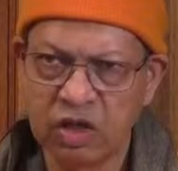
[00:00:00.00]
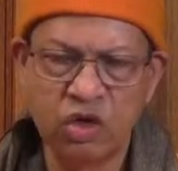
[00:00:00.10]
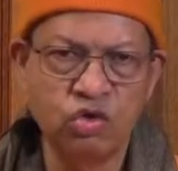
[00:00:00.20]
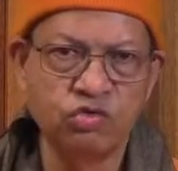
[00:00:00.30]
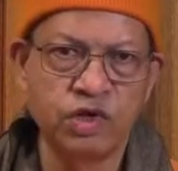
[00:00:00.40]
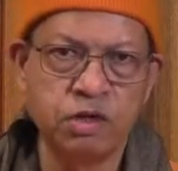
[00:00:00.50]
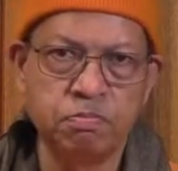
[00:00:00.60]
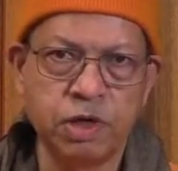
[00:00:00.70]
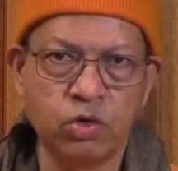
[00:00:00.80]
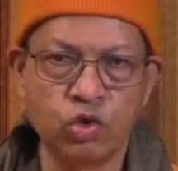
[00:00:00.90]
He was very
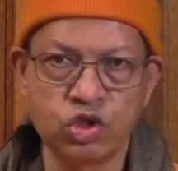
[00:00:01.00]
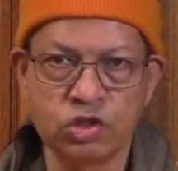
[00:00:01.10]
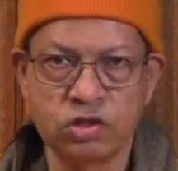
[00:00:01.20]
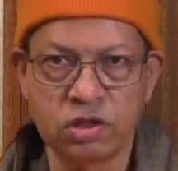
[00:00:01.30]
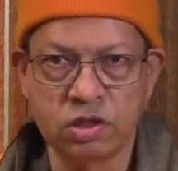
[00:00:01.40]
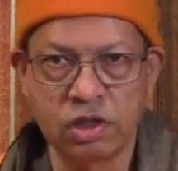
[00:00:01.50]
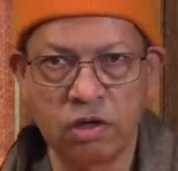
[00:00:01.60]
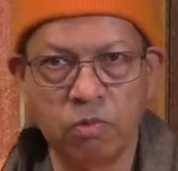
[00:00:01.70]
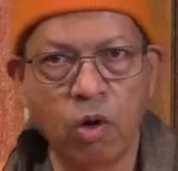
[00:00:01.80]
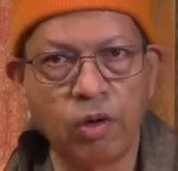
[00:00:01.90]
precocious as a
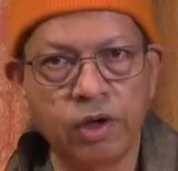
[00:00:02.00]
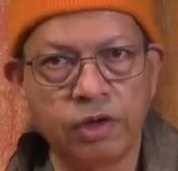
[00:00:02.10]
young boy,